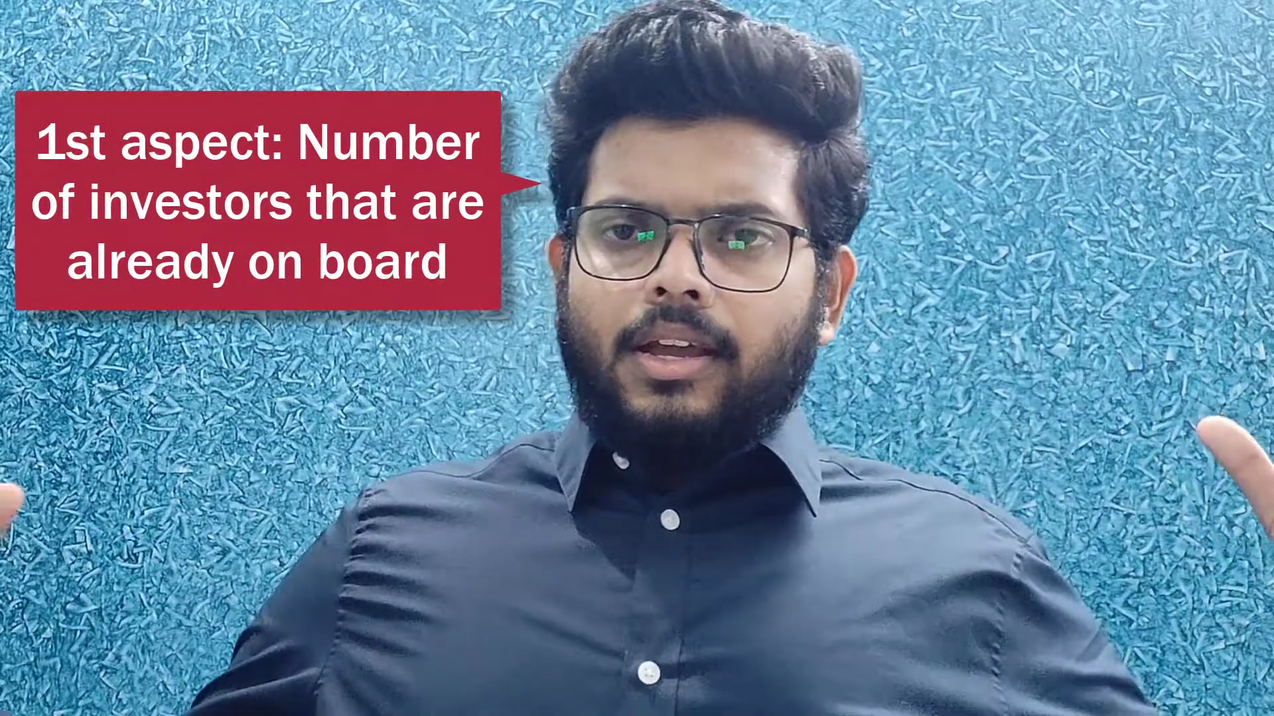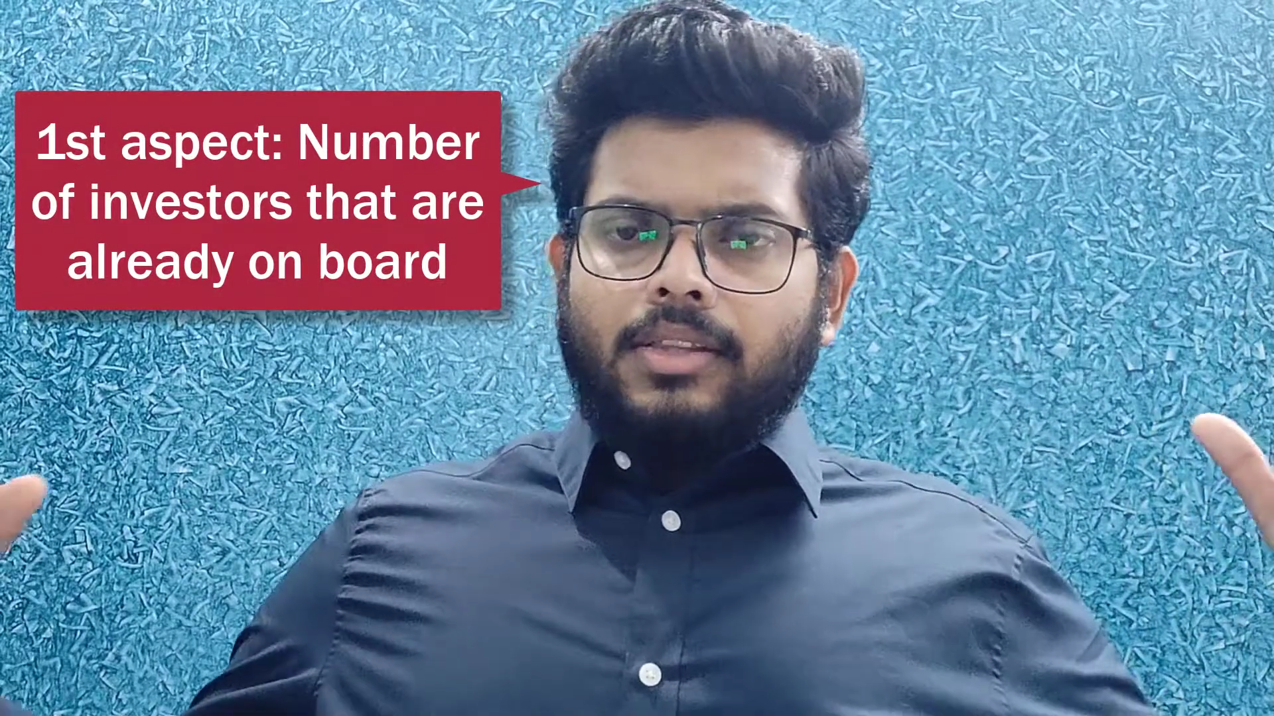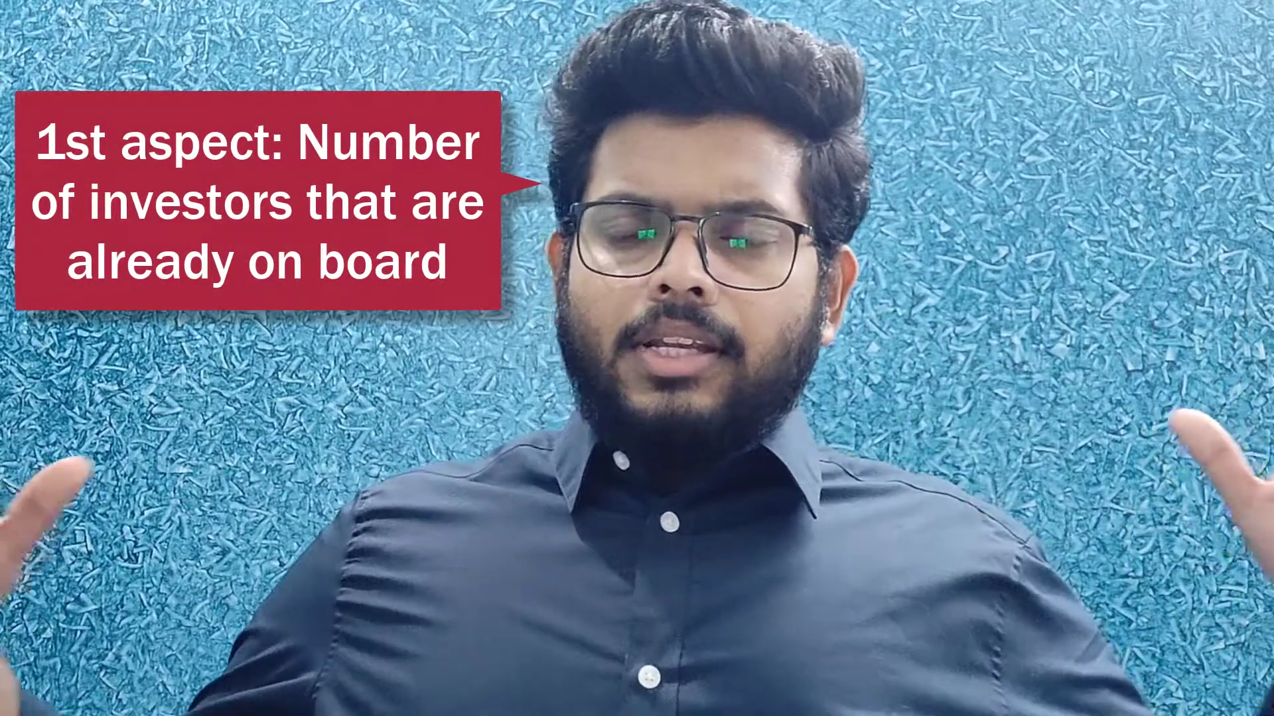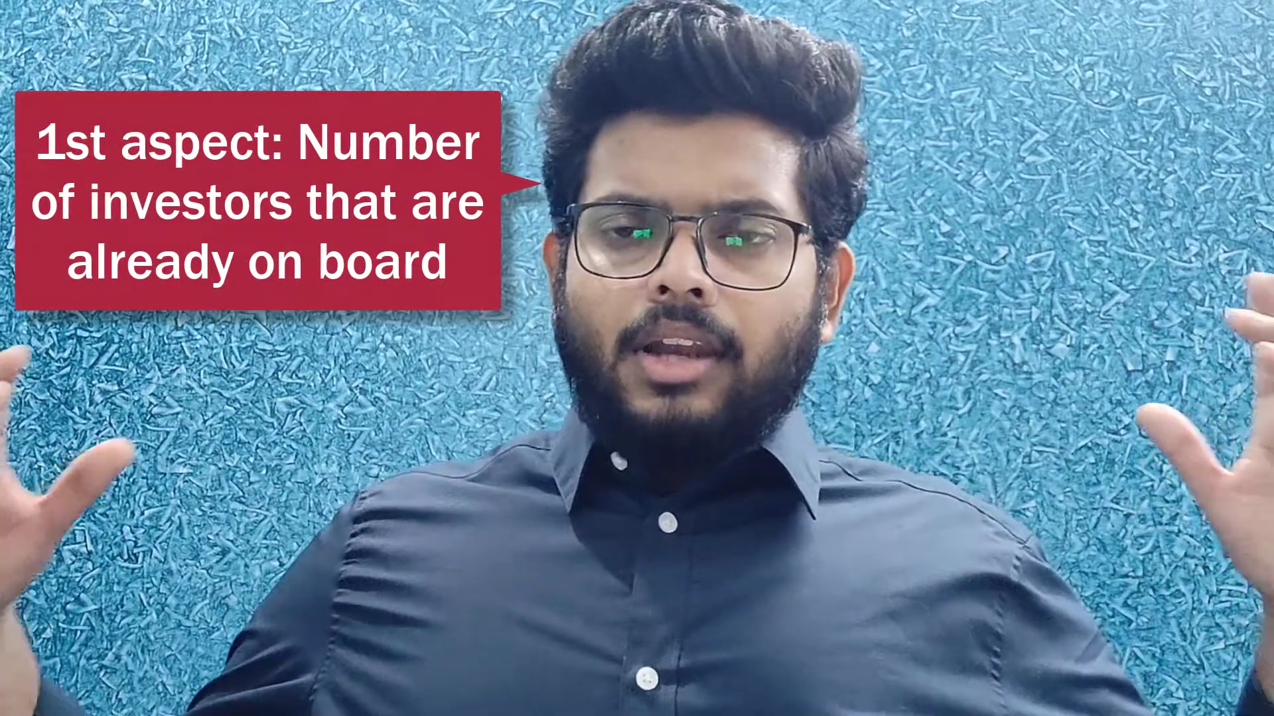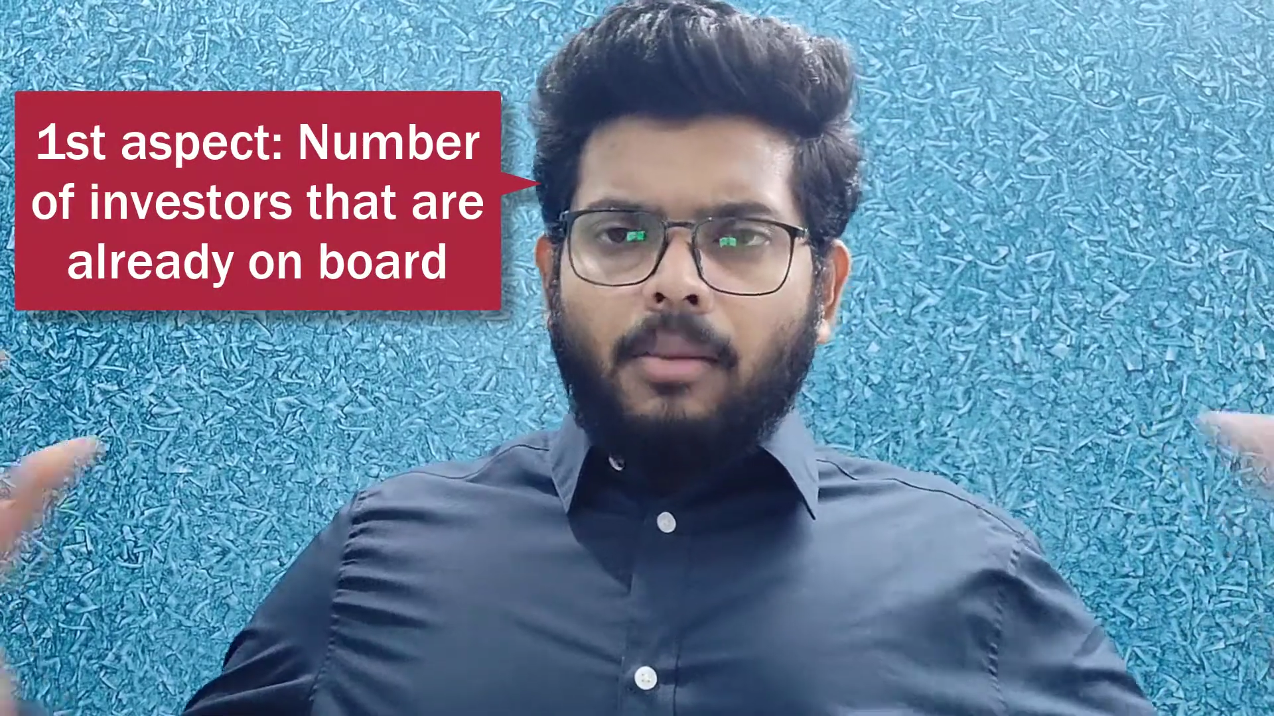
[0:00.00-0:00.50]

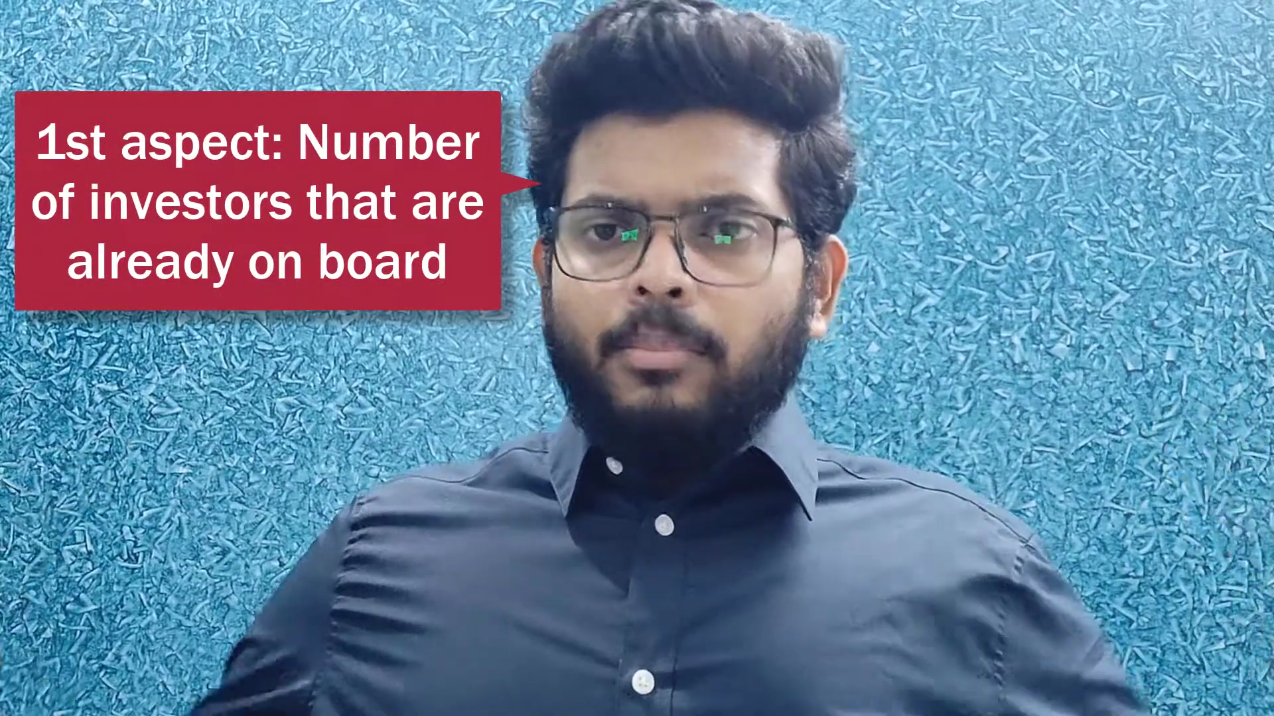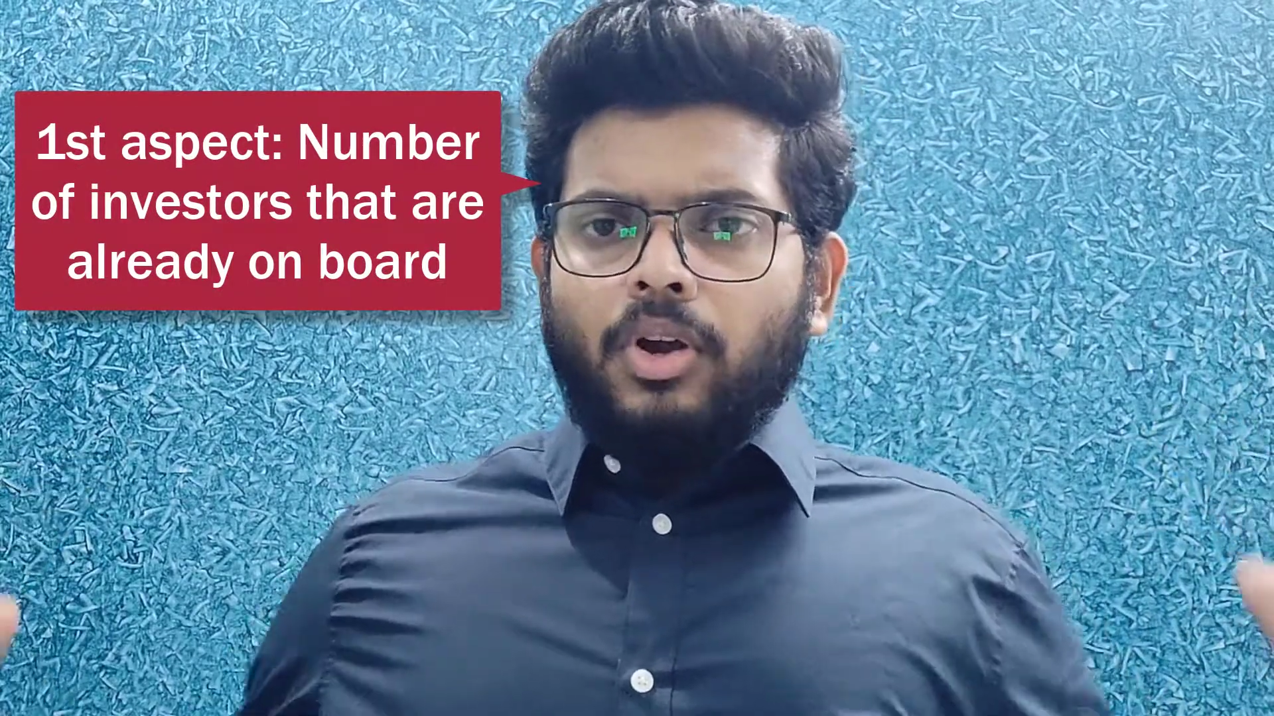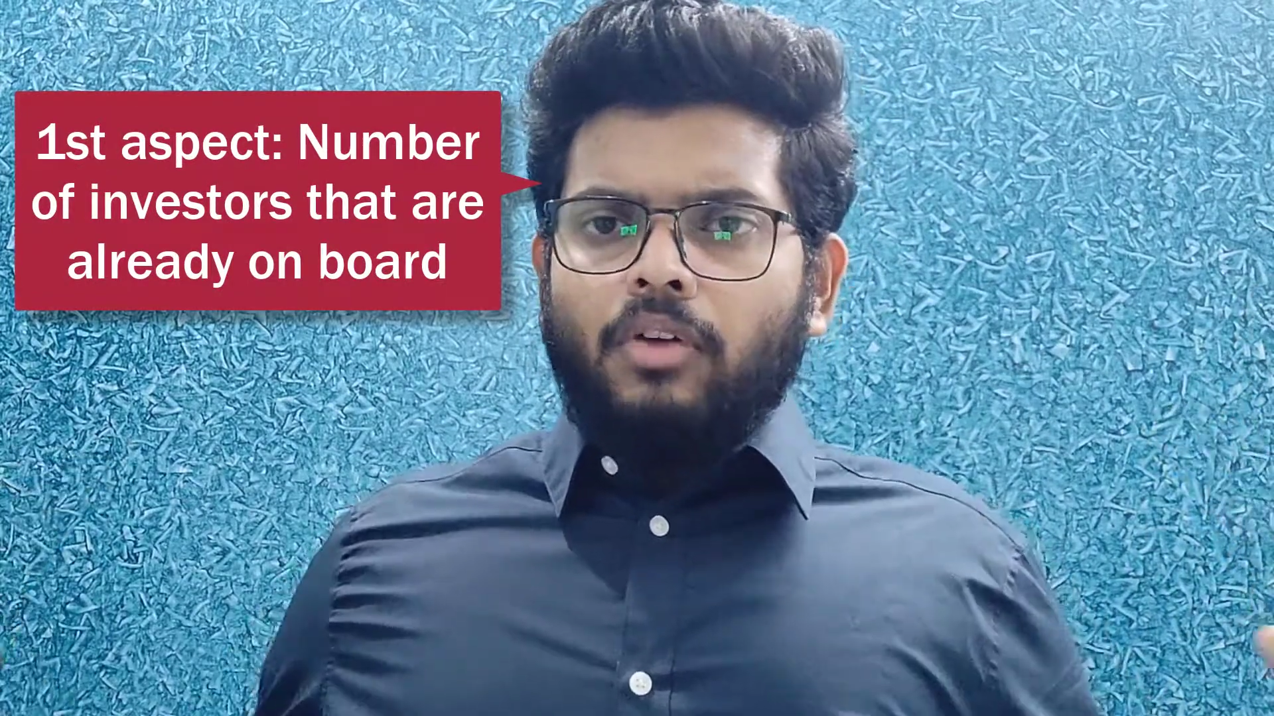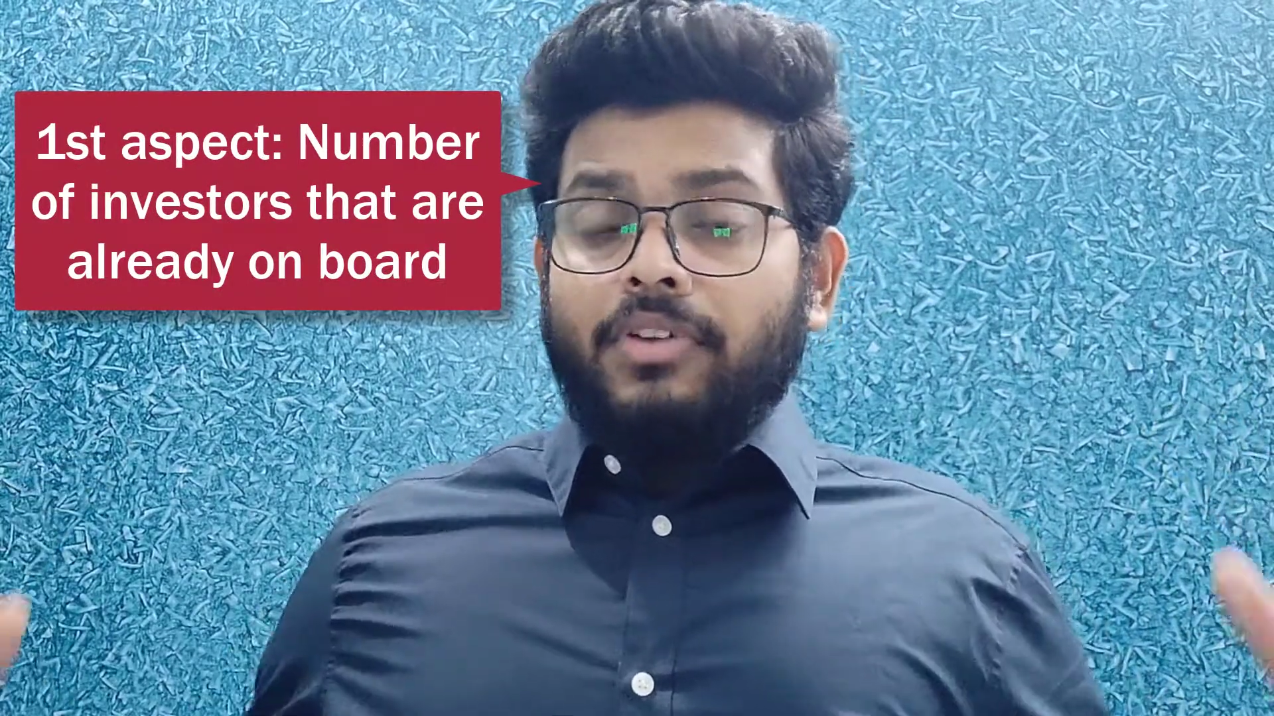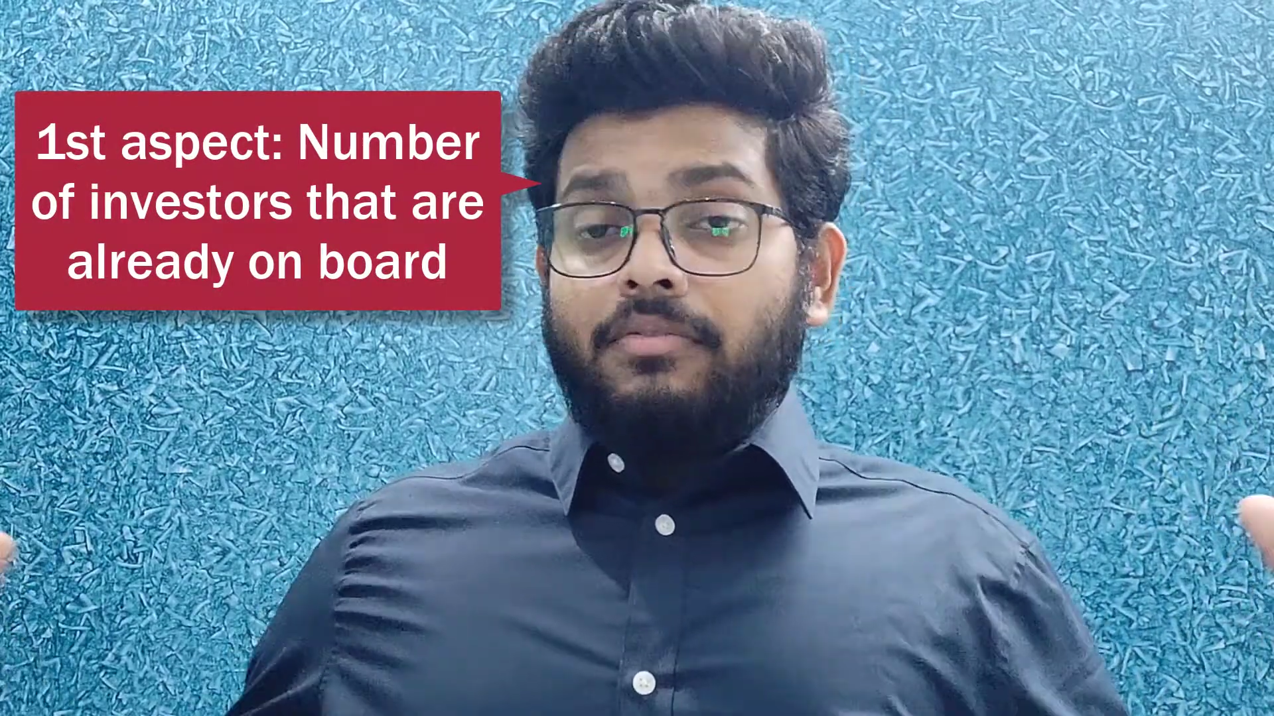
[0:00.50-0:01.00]
number of